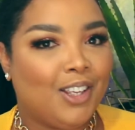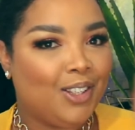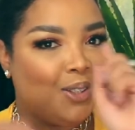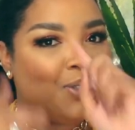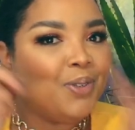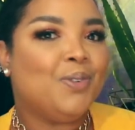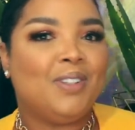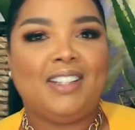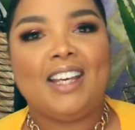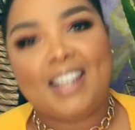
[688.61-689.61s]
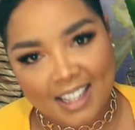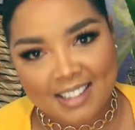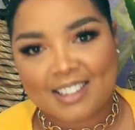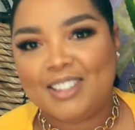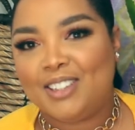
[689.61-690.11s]
You did it,
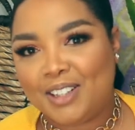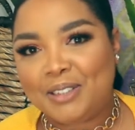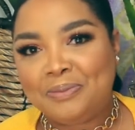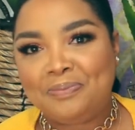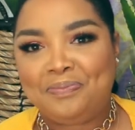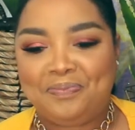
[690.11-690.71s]
you know?